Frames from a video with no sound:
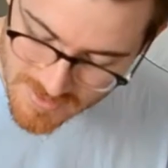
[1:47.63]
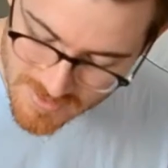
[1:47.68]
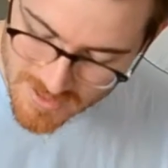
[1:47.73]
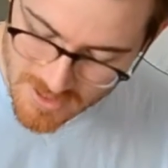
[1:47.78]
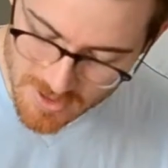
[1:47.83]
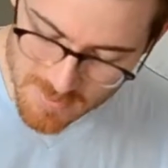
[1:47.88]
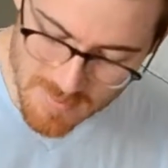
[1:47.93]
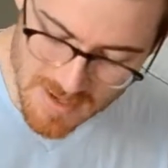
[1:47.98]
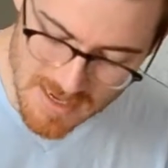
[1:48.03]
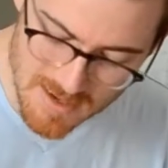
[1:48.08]

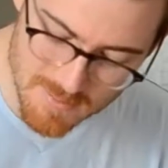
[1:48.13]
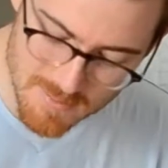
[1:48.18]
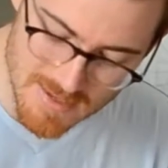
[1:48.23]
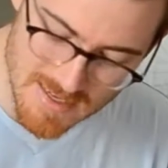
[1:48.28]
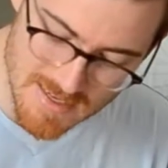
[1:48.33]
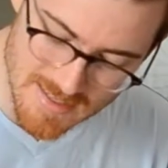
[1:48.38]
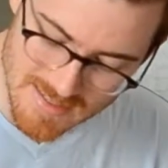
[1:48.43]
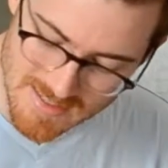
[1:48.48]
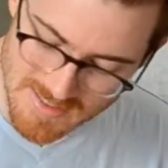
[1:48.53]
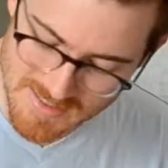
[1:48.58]
there may
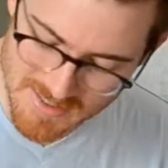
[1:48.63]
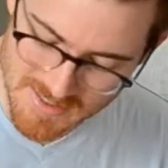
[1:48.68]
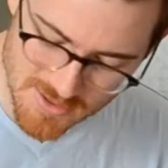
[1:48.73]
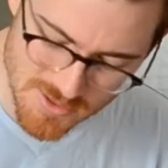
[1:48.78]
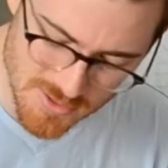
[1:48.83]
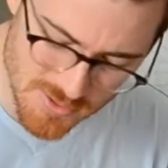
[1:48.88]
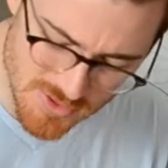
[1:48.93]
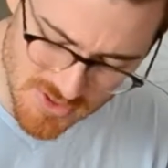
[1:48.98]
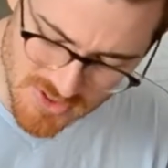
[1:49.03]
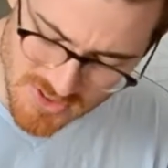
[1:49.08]
be these
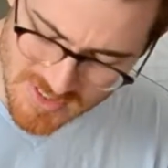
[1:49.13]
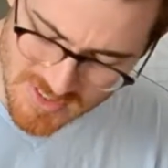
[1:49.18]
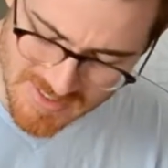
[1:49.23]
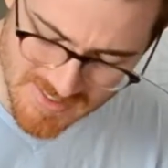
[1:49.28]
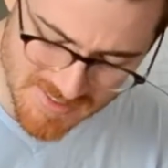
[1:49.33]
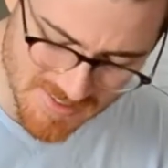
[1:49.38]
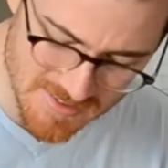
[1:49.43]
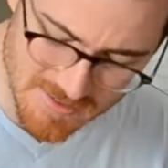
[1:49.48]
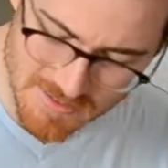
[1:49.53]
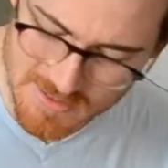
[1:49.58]

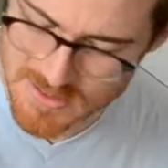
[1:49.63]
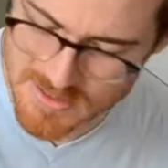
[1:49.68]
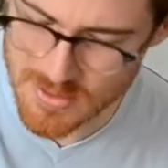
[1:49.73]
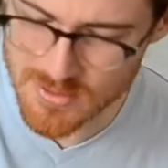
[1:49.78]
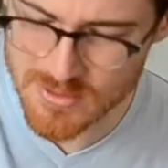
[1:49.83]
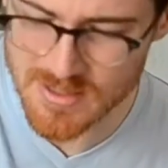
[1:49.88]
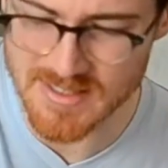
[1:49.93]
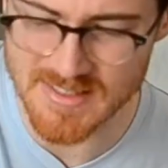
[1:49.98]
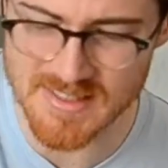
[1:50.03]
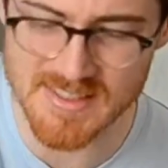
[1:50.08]
useless little
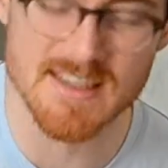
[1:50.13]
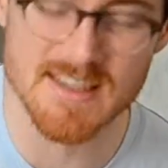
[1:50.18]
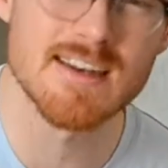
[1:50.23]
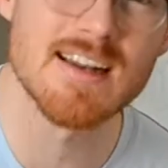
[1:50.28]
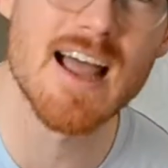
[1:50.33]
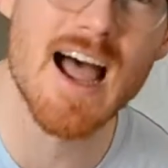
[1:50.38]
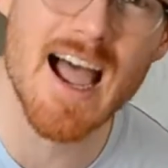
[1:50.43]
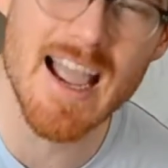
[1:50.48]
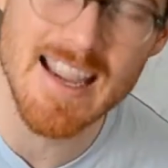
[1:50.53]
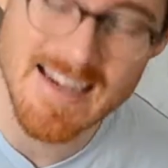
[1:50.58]
tokens
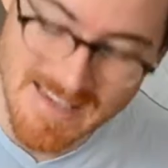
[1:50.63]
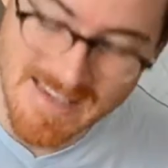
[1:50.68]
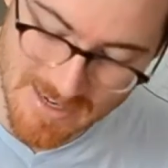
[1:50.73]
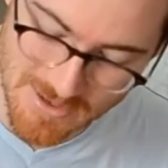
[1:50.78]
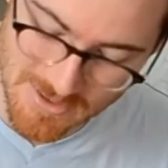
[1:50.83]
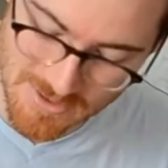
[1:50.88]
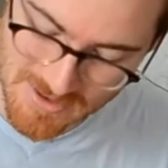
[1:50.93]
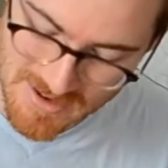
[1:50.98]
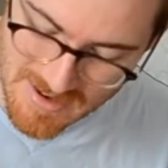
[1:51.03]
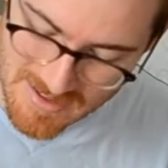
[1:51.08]
hiding
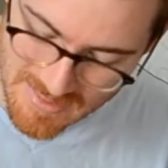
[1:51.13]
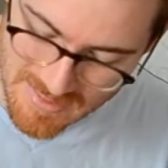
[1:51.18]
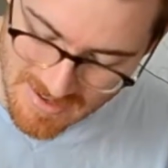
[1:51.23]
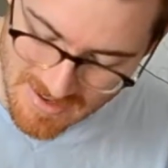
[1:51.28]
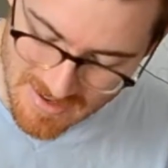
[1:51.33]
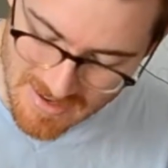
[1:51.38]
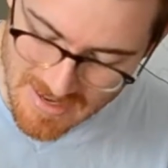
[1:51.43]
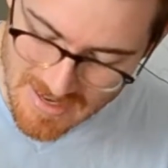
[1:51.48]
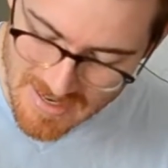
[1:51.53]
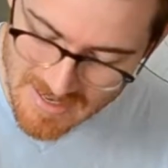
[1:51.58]
underneath
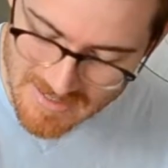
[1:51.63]
it.